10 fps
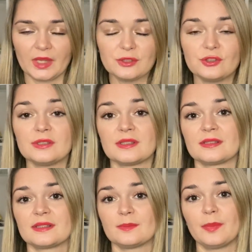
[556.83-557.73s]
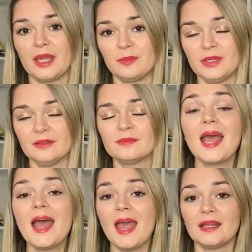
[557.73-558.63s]
Jesus baby.
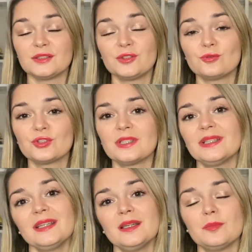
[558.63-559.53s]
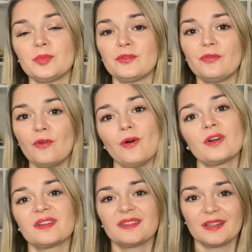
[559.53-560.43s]
And usually
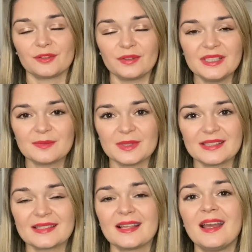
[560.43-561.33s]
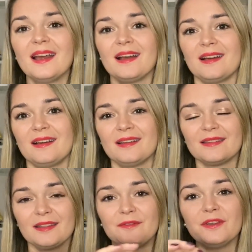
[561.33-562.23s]
before the Christmas
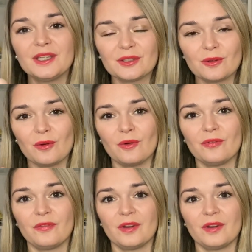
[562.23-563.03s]
the figure of